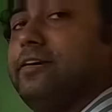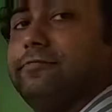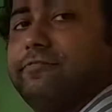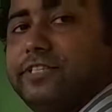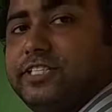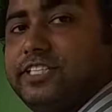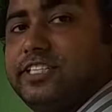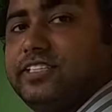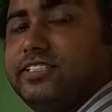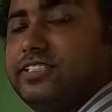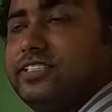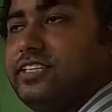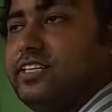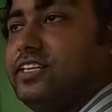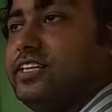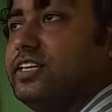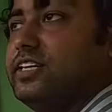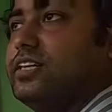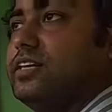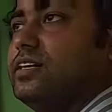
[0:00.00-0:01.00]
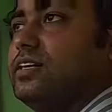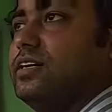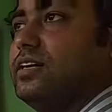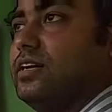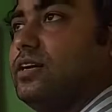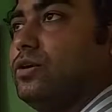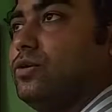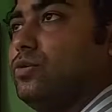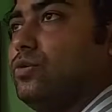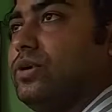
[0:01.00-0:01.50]
efficiency
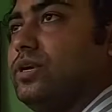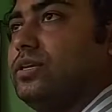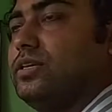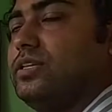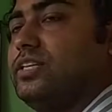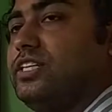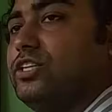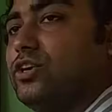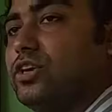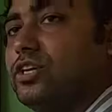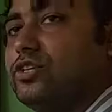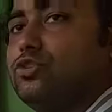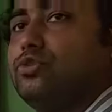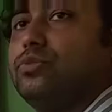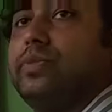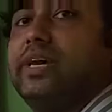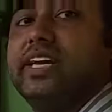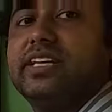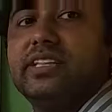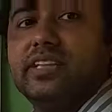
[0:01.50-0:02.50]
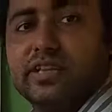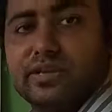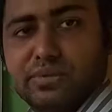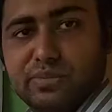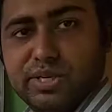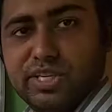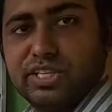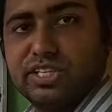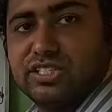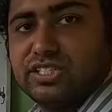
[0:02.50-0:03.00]
in order to make the
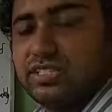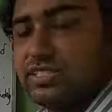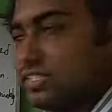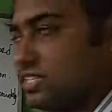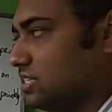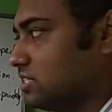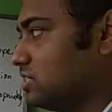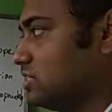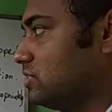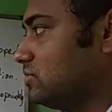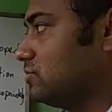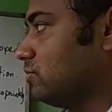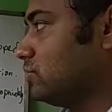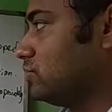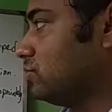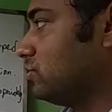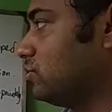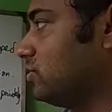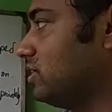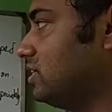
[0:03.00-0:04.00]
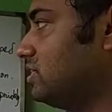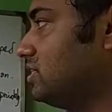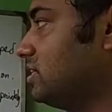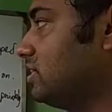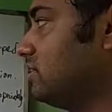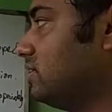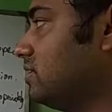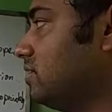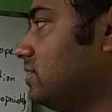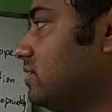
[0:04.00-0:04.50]
communication successful. So these
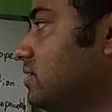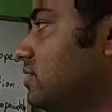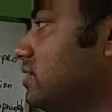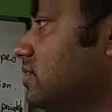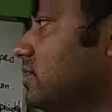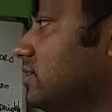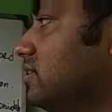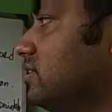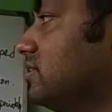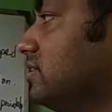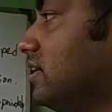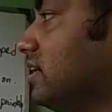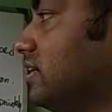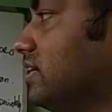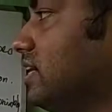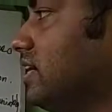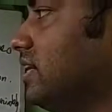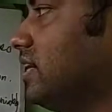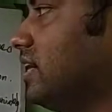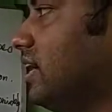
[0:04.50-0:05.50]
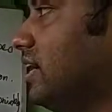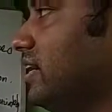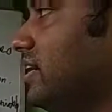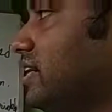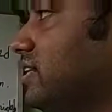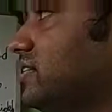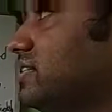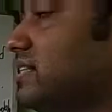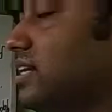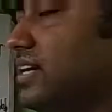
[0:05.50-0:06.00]
are the certain
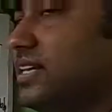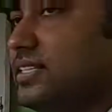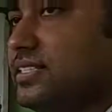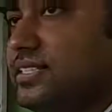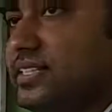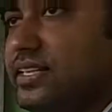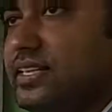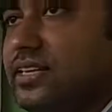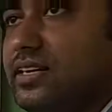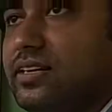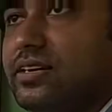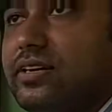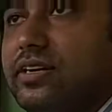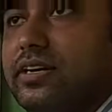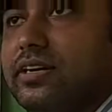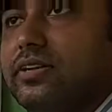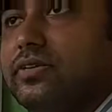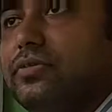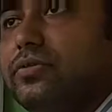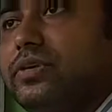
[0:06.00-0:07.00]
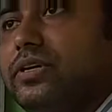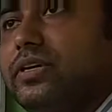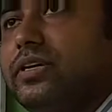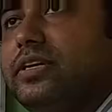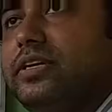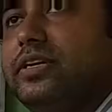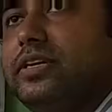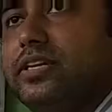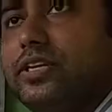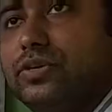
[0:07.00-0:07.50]
ideas that is there.
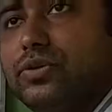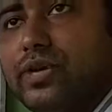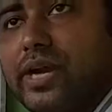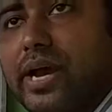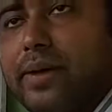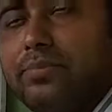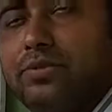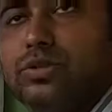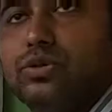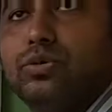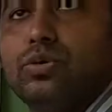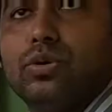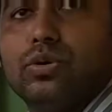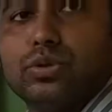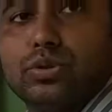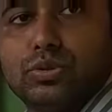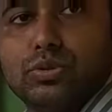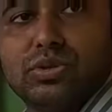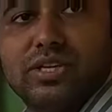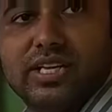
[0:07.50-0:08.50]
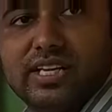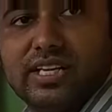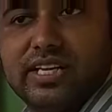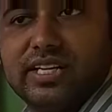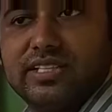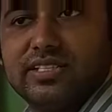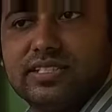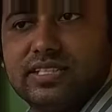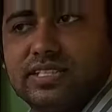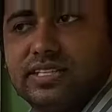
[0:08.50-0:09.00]
You have to go to
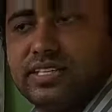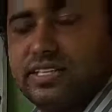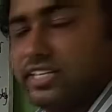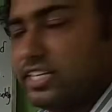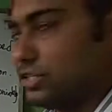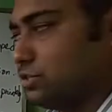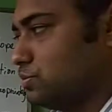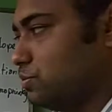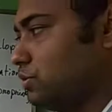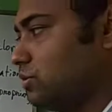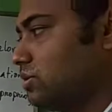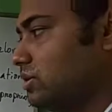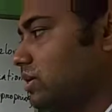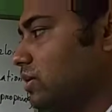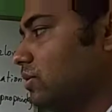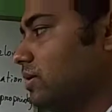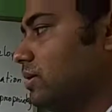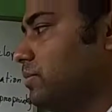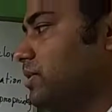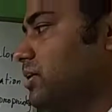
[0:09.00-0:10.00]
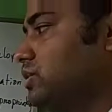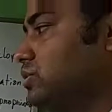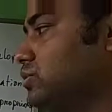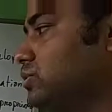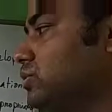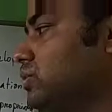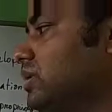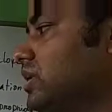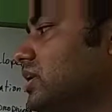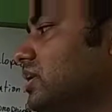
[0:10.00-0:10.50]
details in the textbook. Now coming
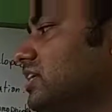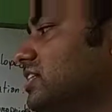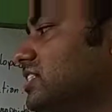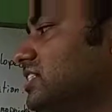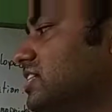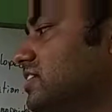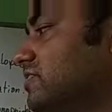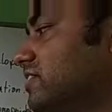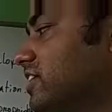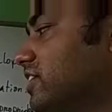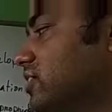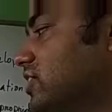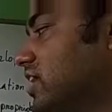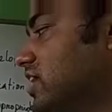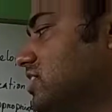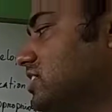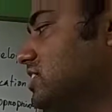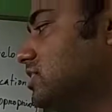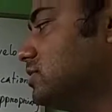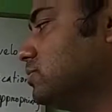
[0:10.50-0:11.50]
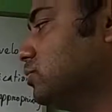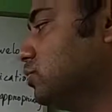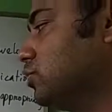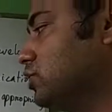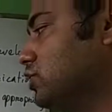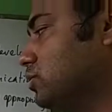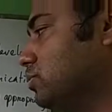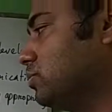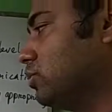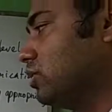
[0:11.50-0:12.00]
to Stephen Krashen's
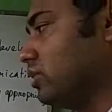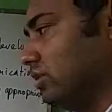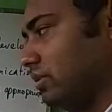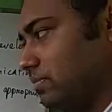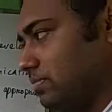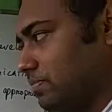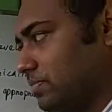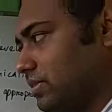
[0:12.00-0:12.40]
motor model.